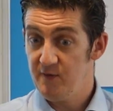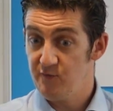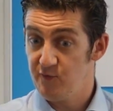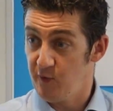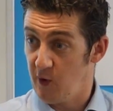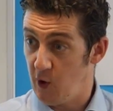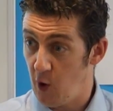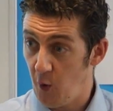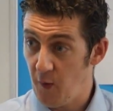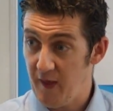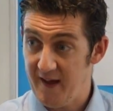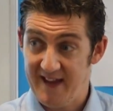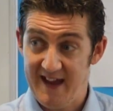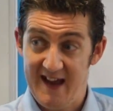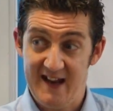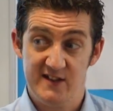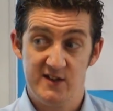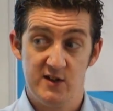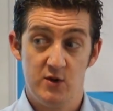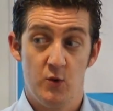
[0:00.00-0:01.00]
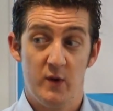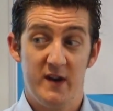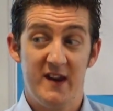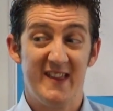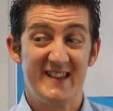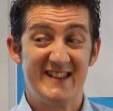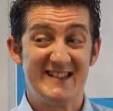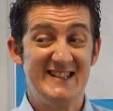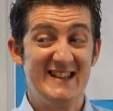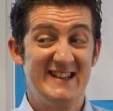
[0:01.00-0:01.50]
Record that data to
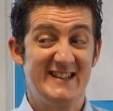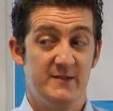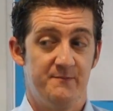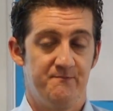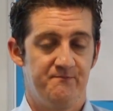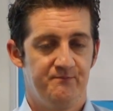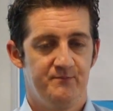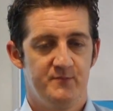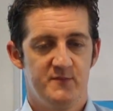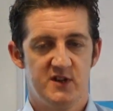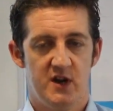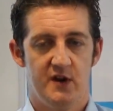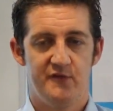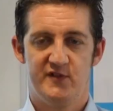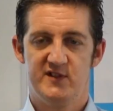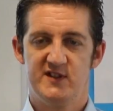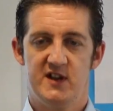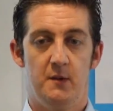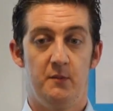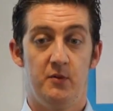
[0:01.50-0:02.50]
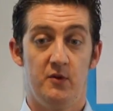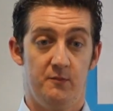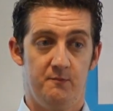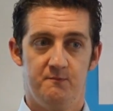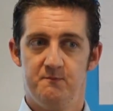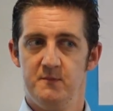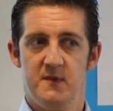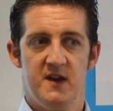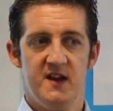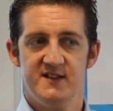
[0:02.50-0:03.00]
another system. So, for example,
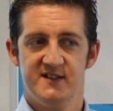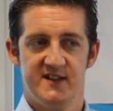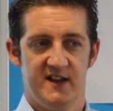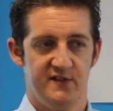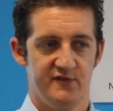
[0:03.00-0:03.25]
say